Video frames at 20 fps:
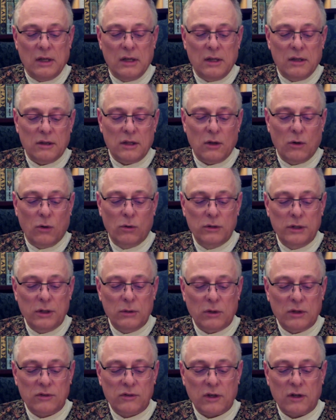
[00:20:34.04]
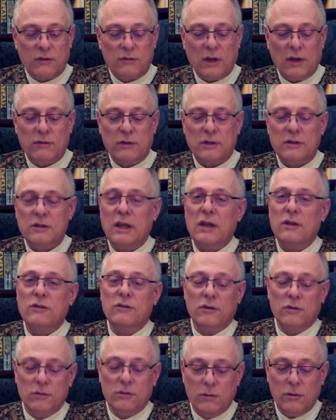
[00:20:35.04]
the only ones that have ever
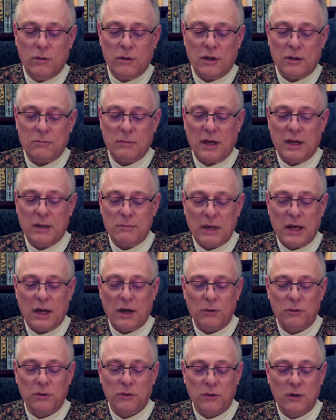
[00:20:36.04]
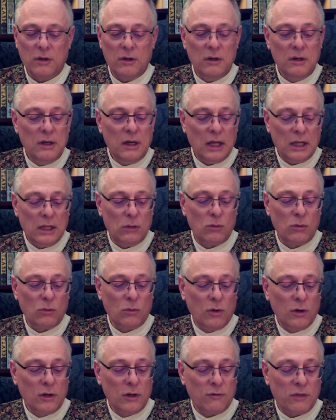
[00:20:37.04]
tasted good in my mouth, and the
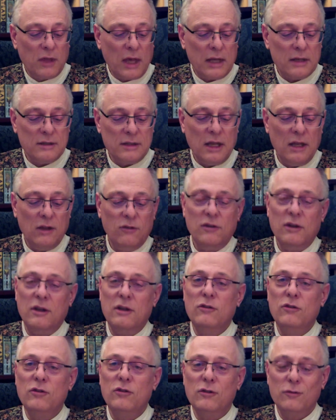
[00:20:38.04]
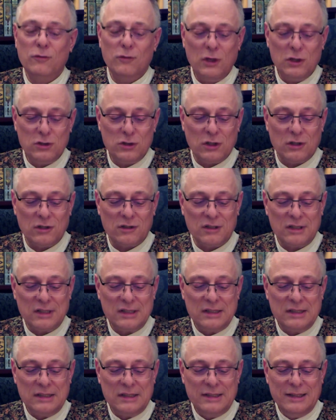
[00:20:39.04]
reward of that taste is sufficient.
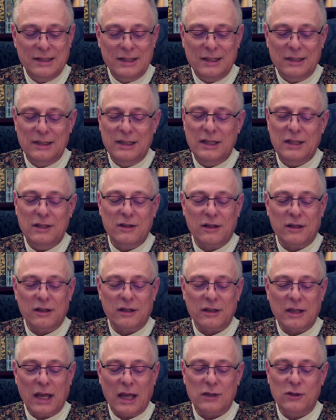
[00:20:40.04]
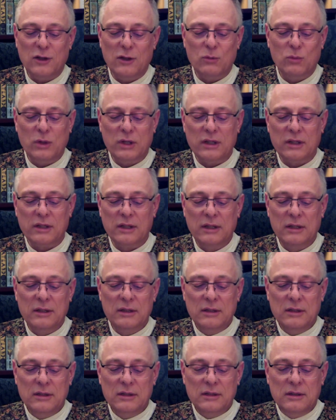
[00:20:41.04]
Lead on, and ye will,
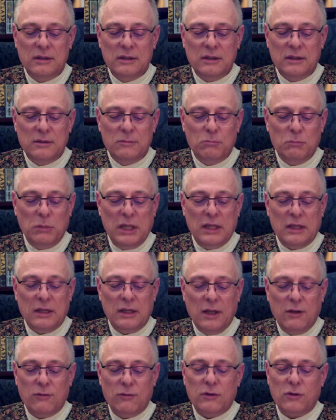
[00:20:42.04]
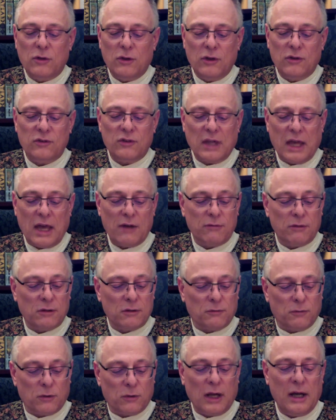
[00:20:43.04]
be it even to the scaffold,
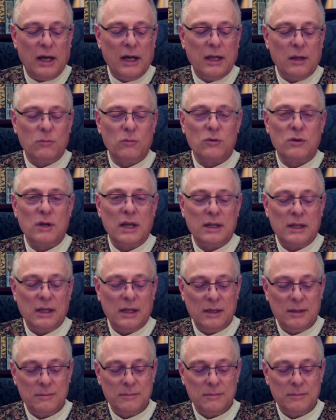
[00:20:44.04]
for I am ready.